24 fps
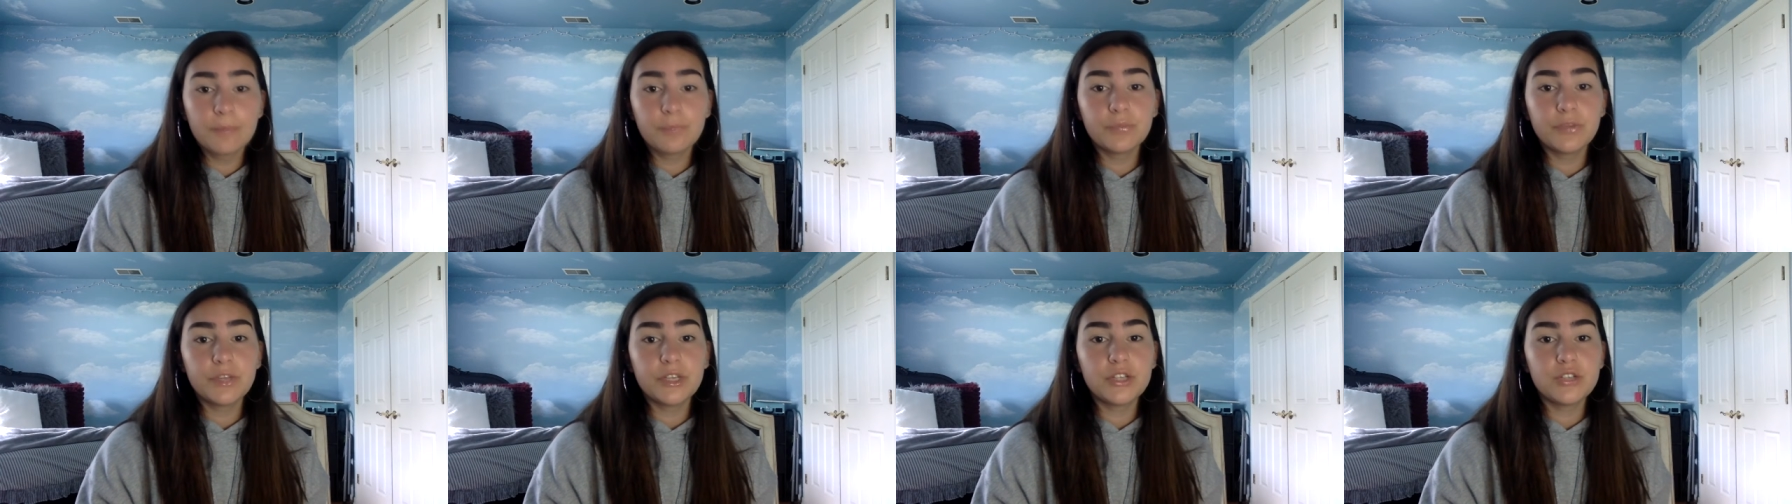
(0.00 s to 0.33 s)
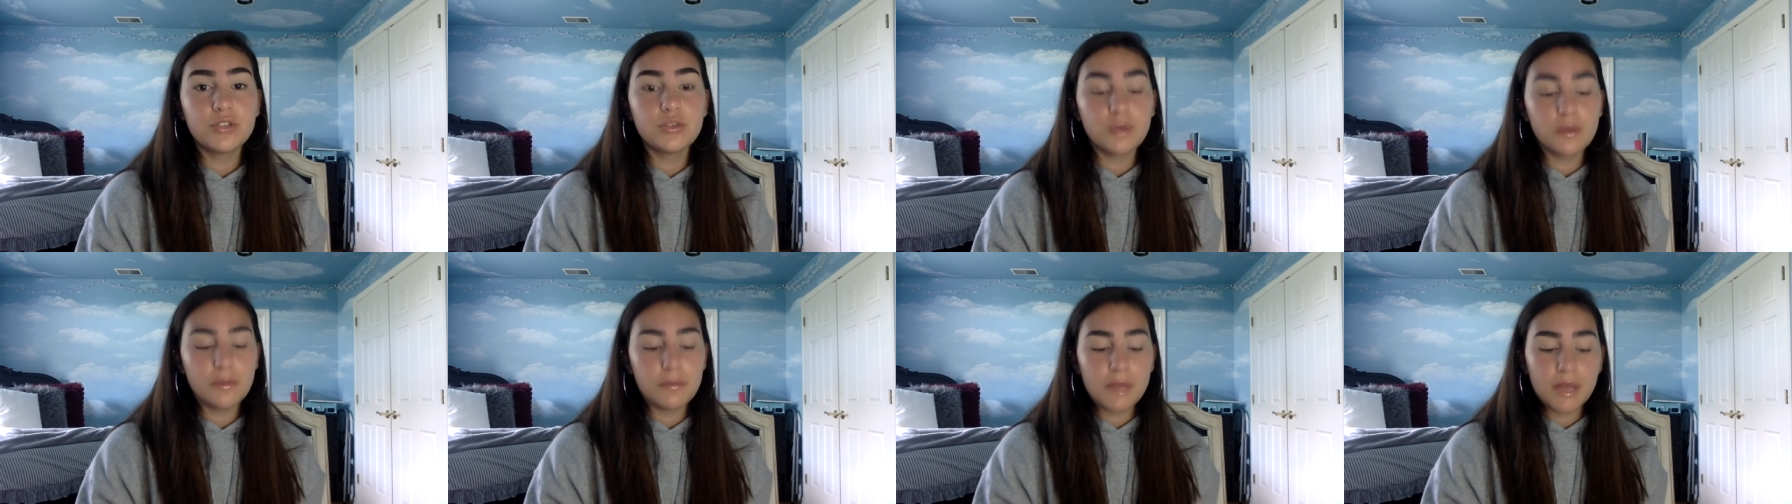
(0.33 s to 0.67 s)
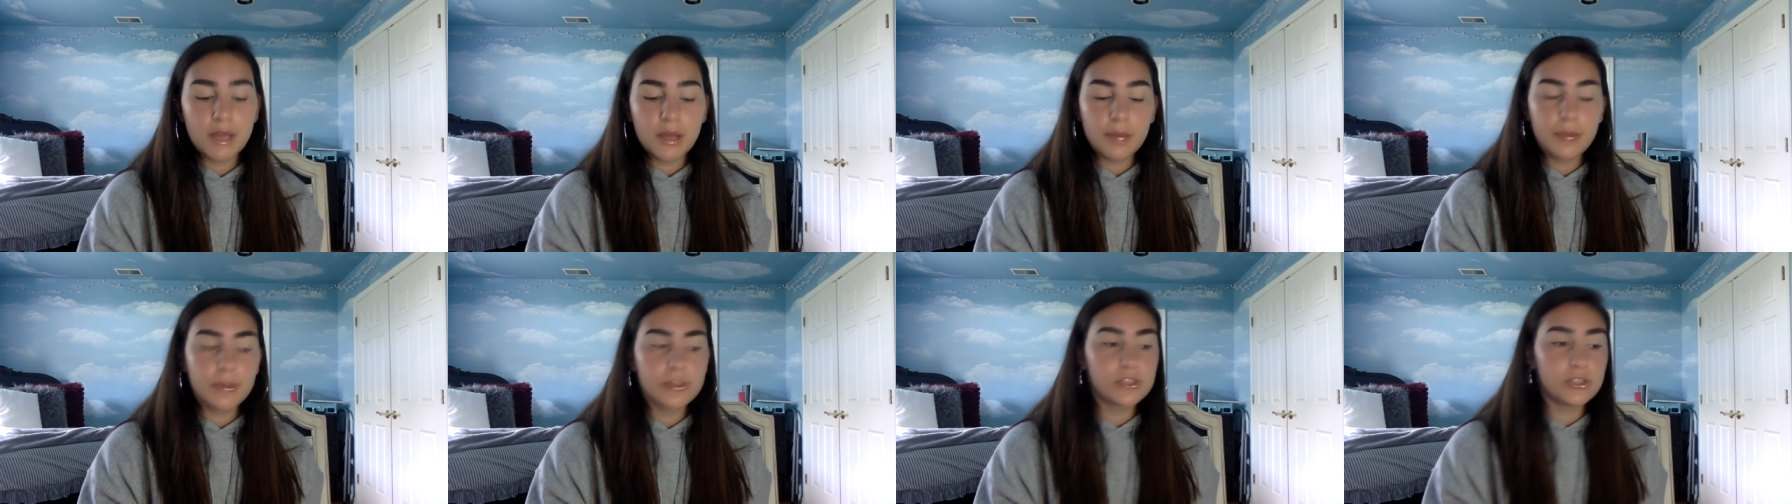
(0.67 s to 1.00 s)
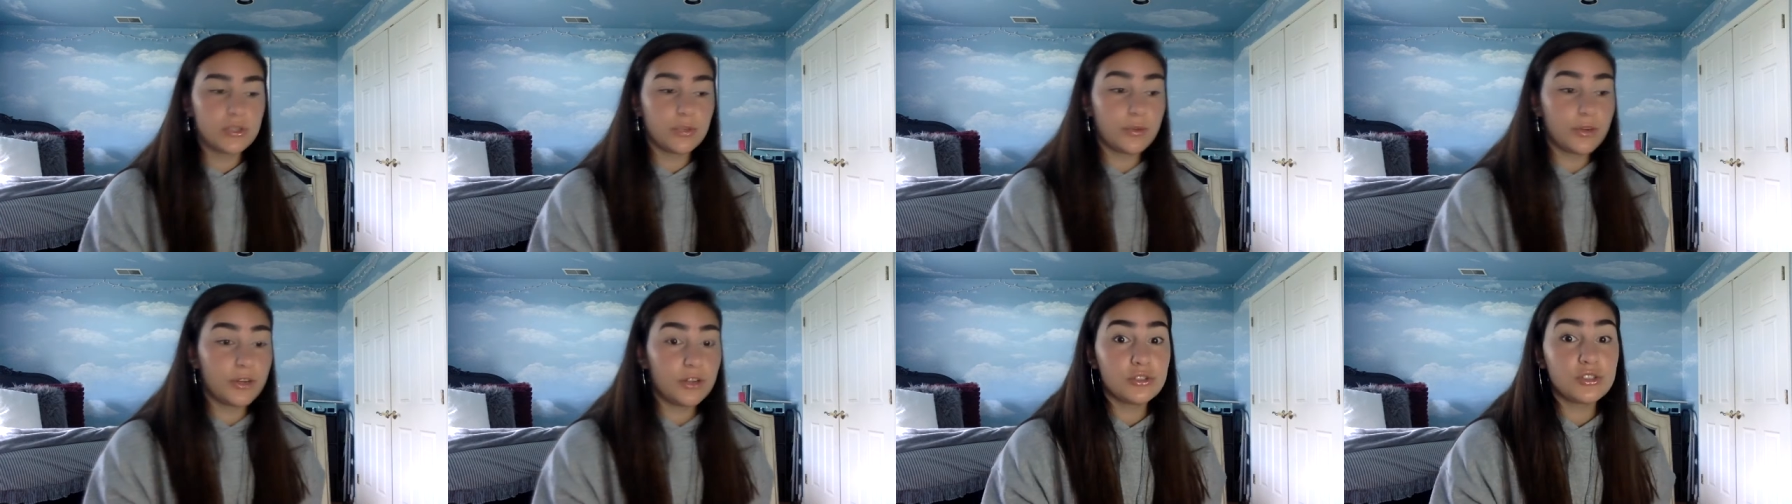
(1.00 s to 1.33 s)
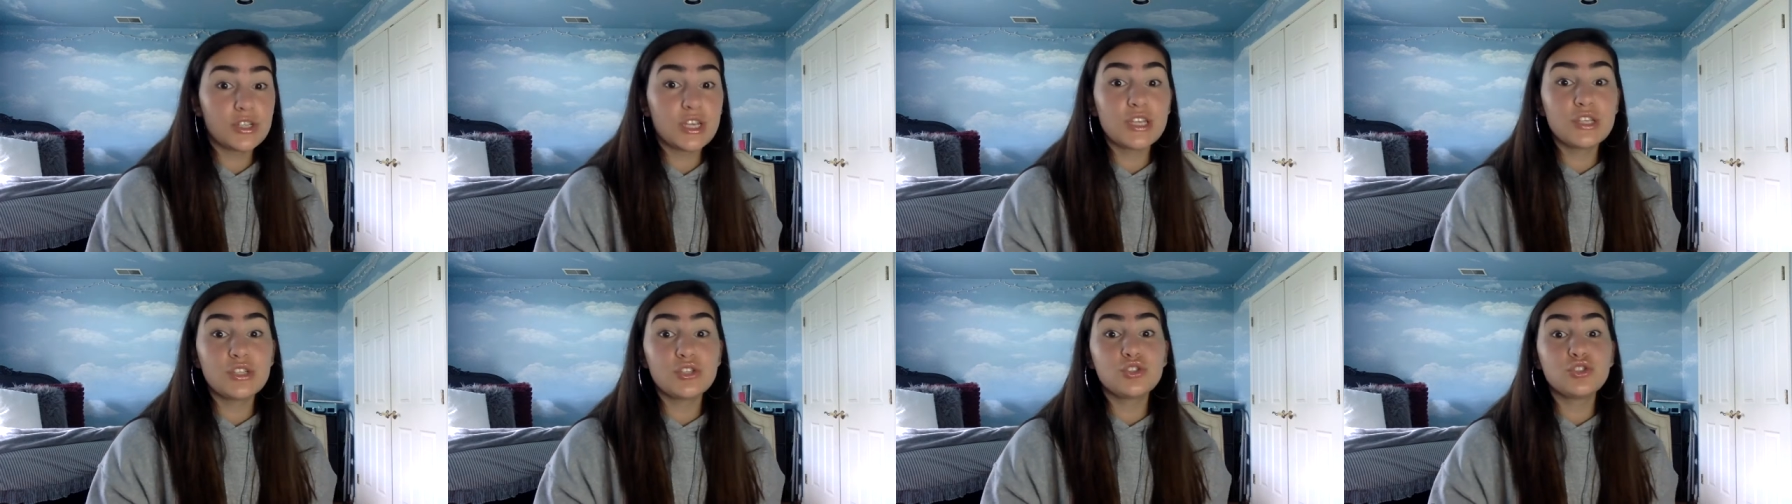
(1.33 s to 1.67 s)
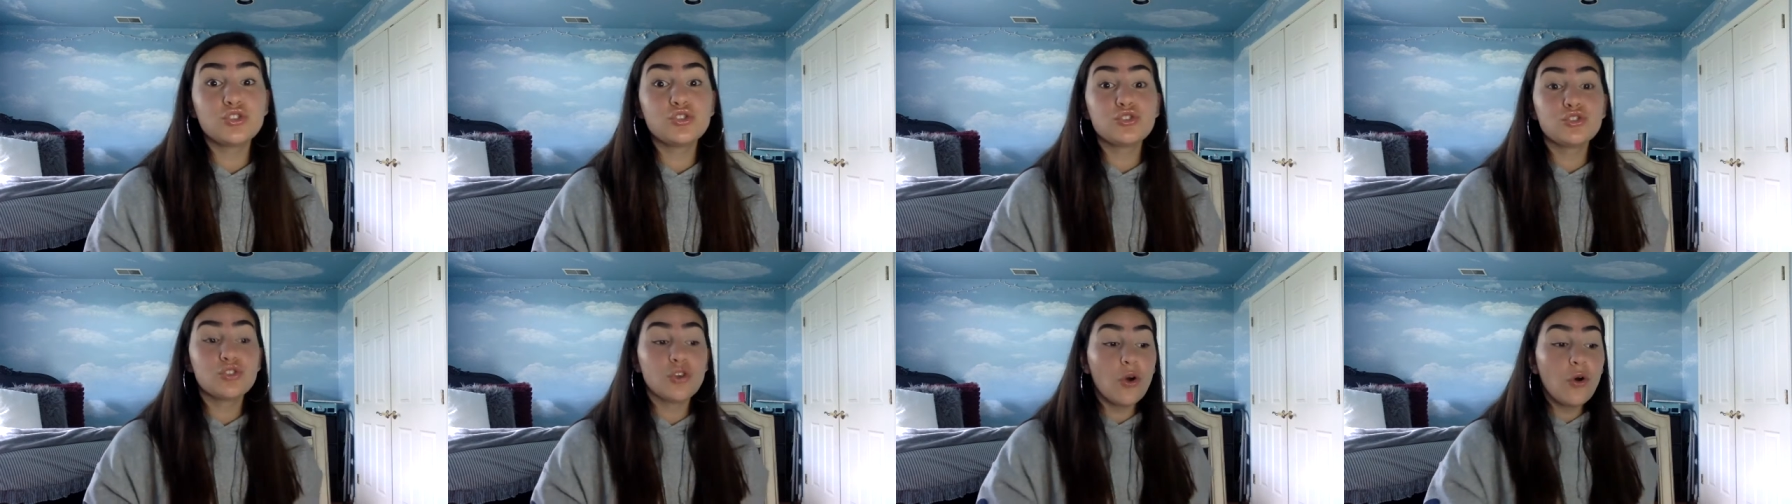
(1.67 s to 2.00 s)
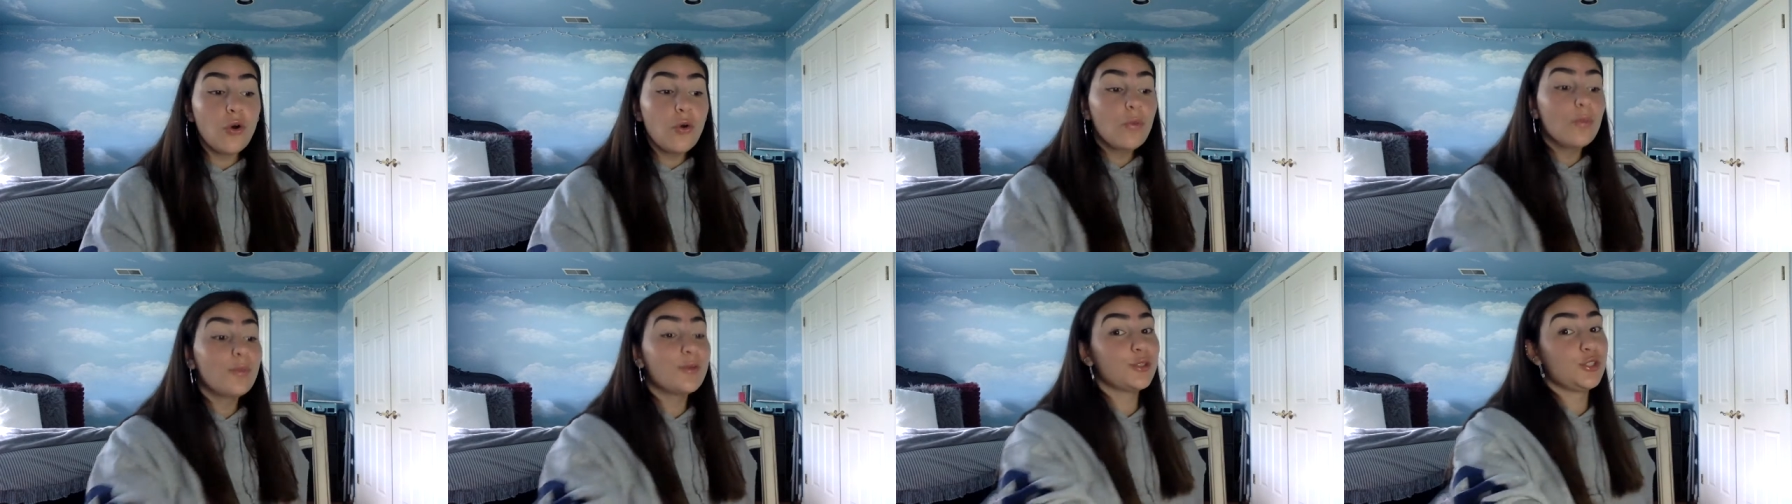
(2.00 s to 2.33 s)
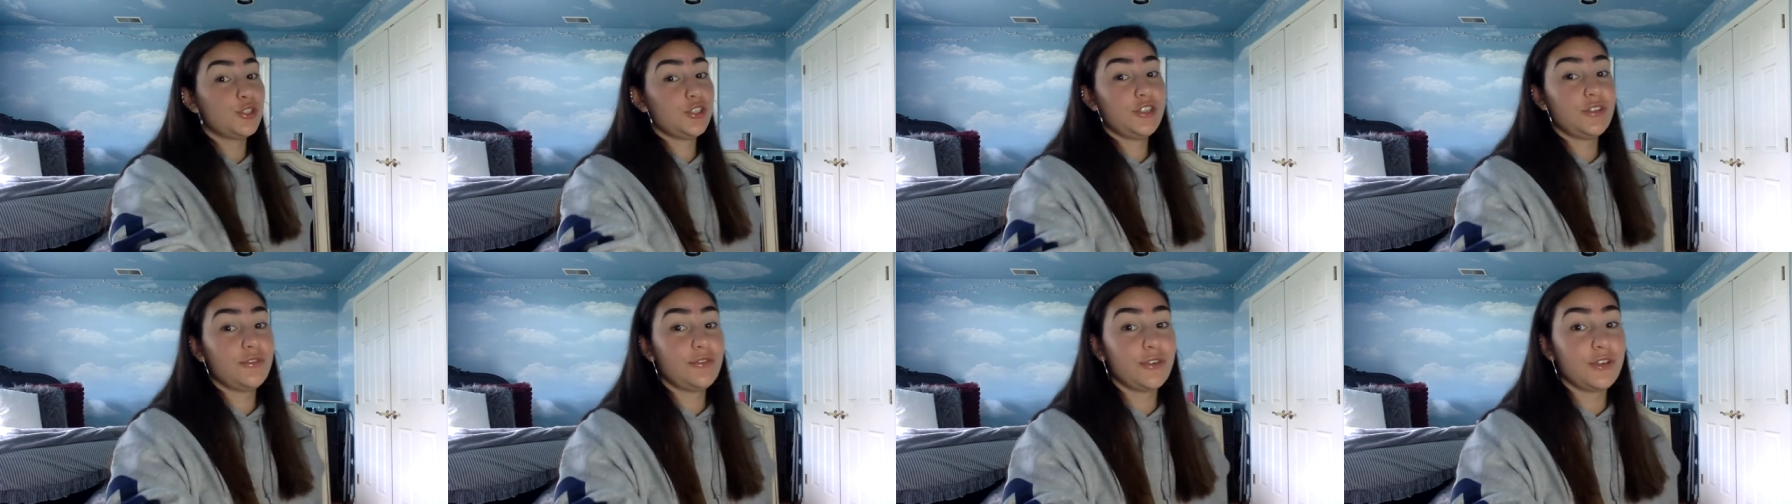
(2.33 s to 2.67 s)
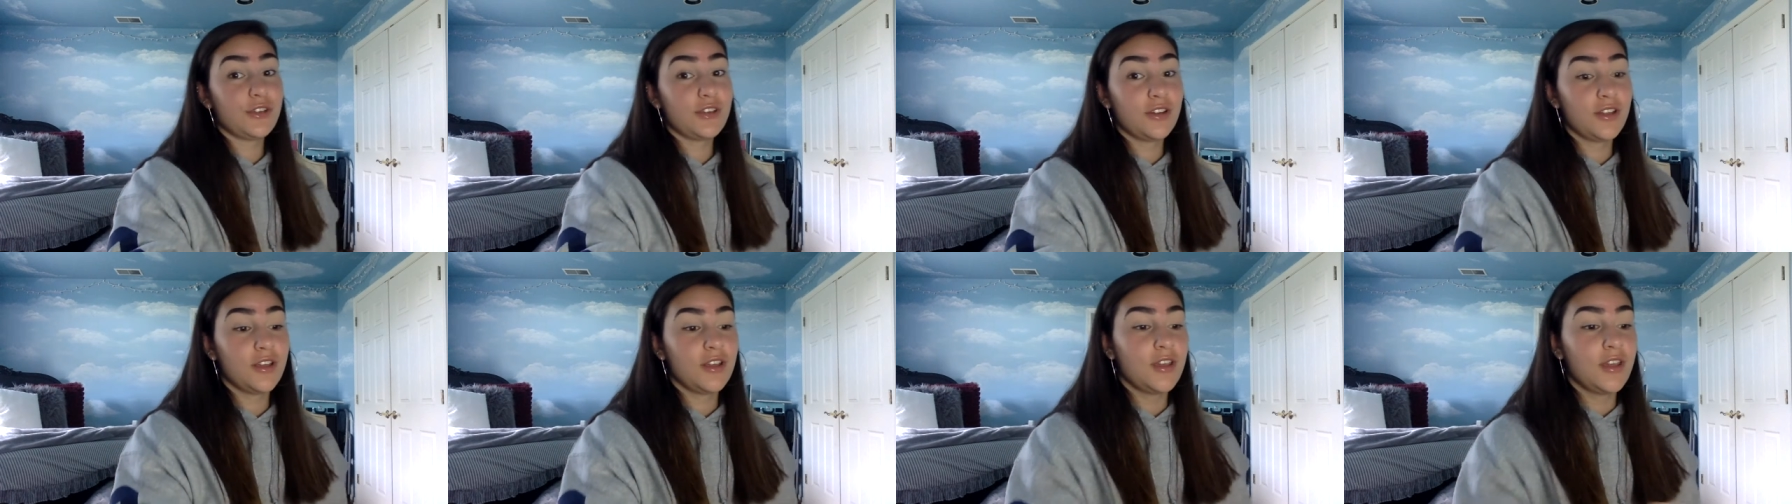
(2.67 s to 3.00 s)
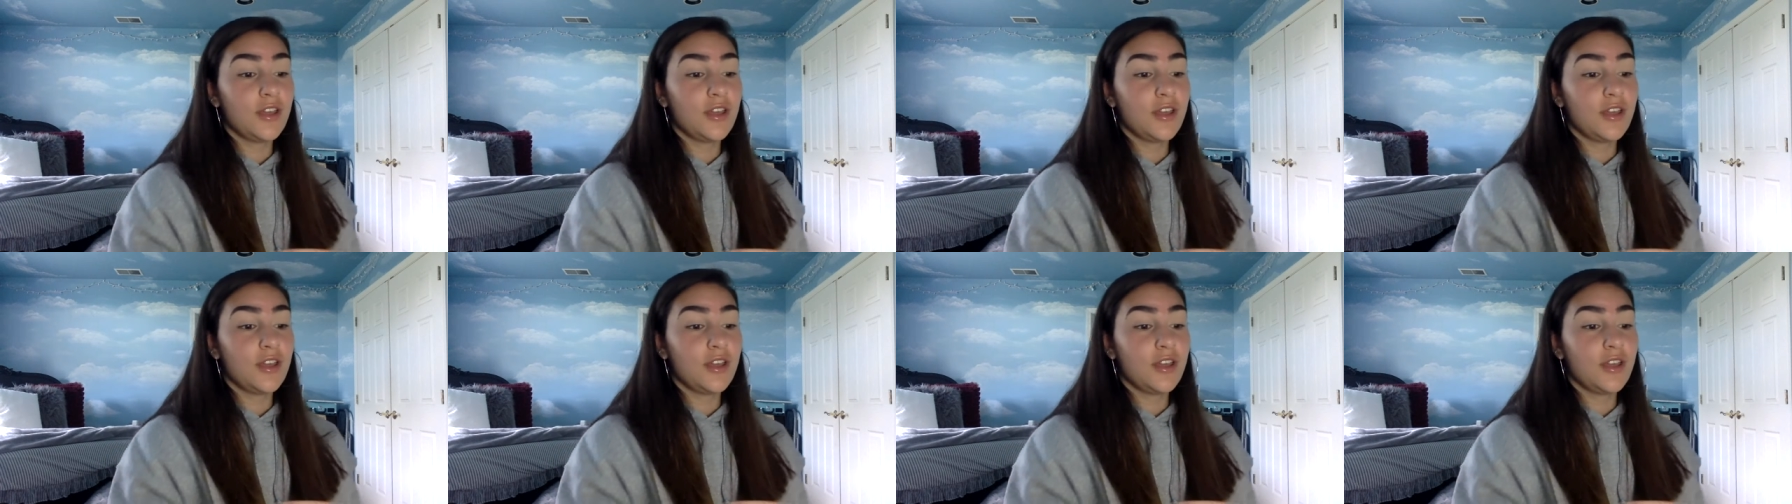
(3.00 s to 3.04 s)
Like, doing makeup on someone else is so much different.